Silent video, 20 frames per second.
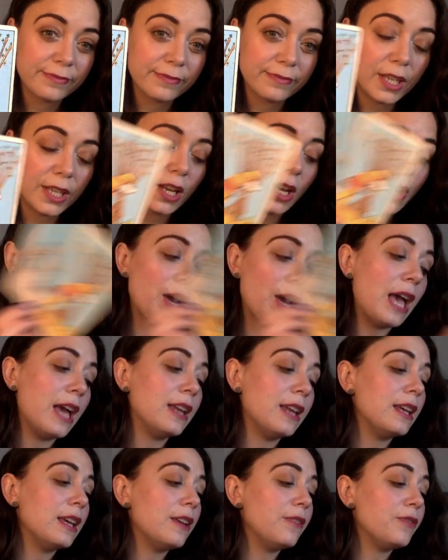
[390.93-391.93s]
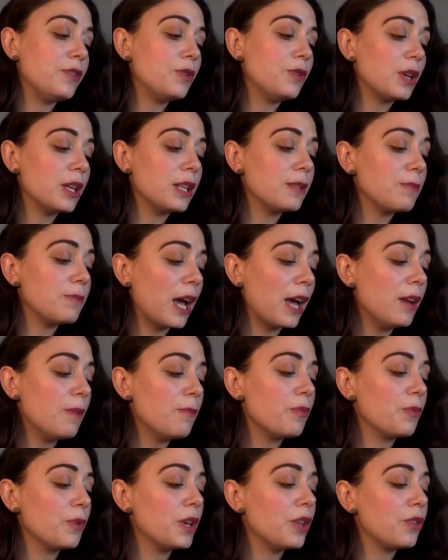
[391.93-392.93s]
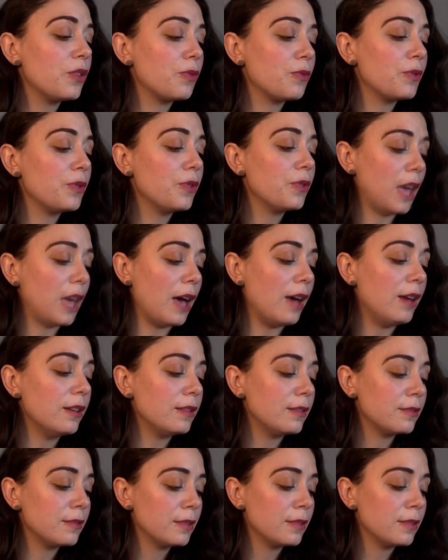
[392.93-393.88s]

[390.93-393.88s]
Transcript: You know, and if you can kind of breathe through that,